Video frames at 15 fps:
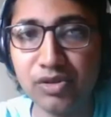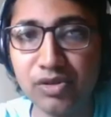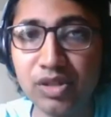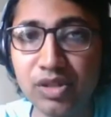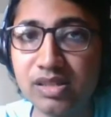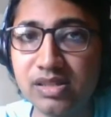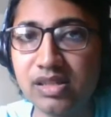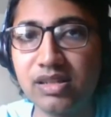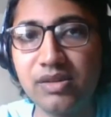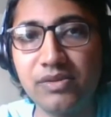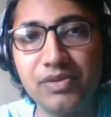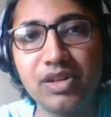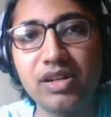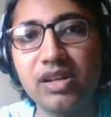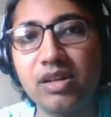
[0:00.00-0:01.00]
for doing a
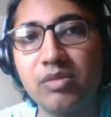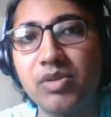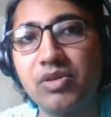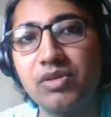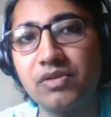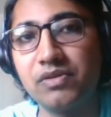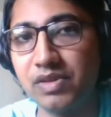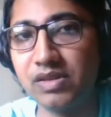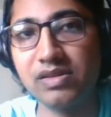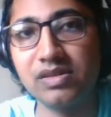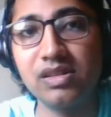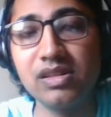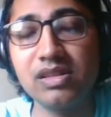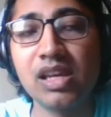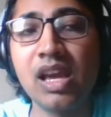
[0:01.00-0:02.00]
significant amount of
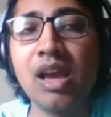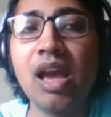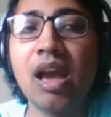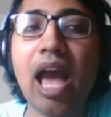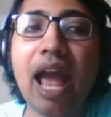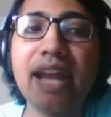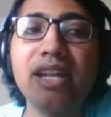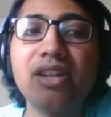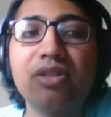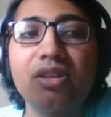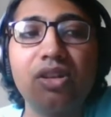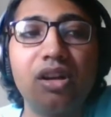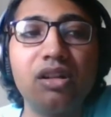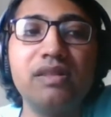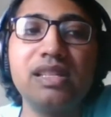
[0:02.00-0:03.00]
research, and you
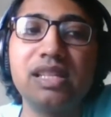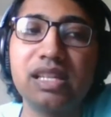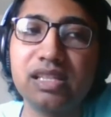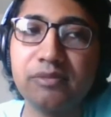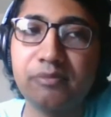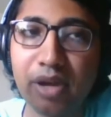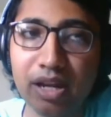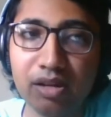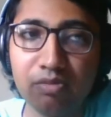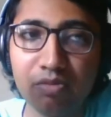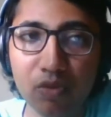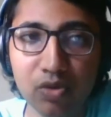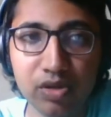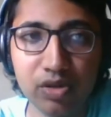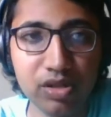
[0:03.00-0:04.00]
can always
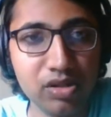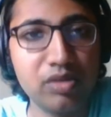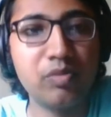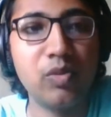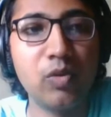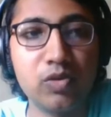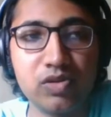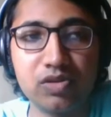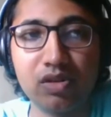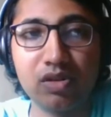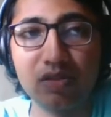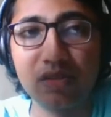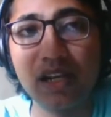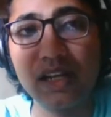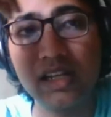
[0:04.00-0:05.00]
expand more in your
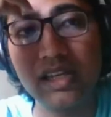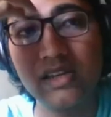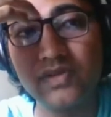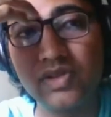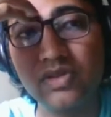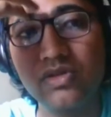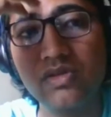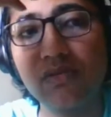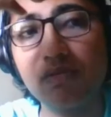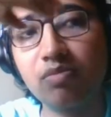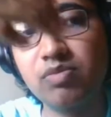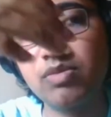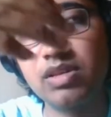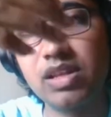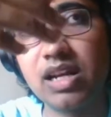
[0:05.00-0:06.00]
postdoc, so that gives you,
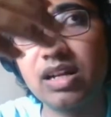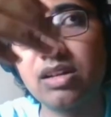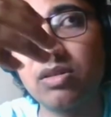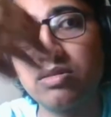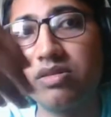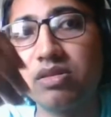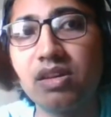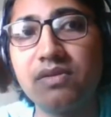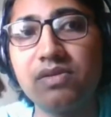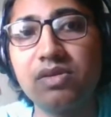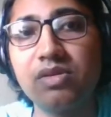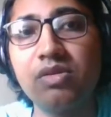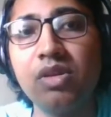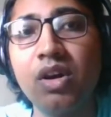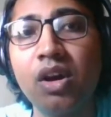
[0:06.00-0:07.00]
that also
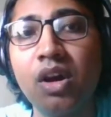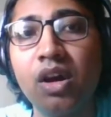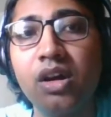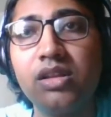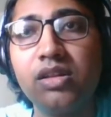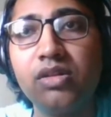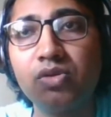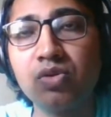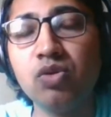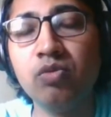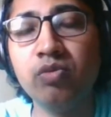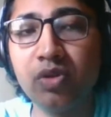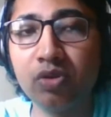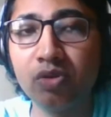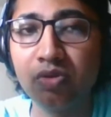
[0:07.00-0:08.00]
gives you the
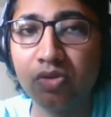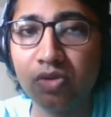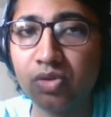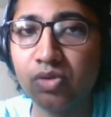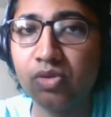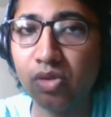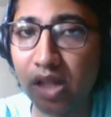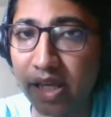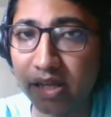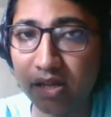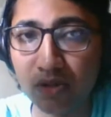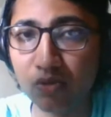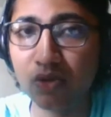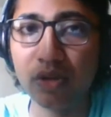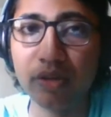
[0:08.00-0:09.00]
room to do like
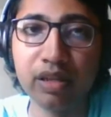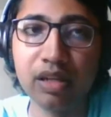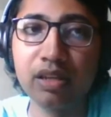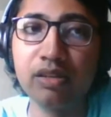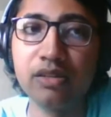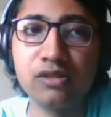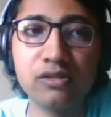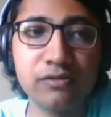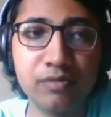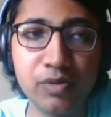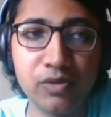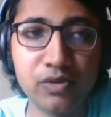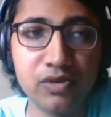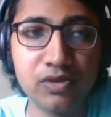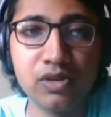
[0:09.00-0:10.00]
2 or 3 years of
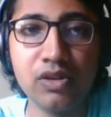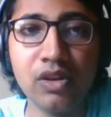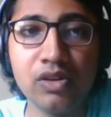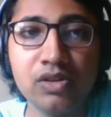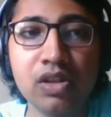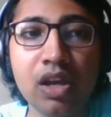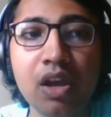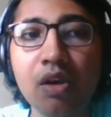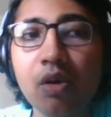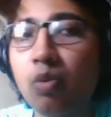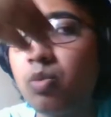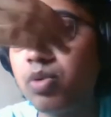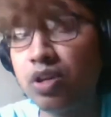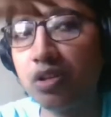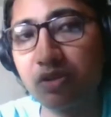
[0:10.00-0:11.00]
postdoc,
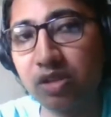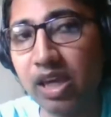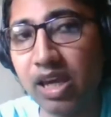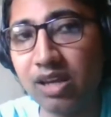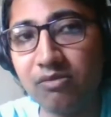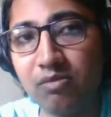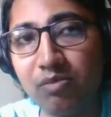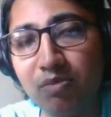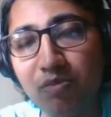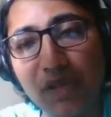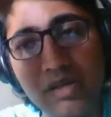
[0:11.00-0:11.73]
which can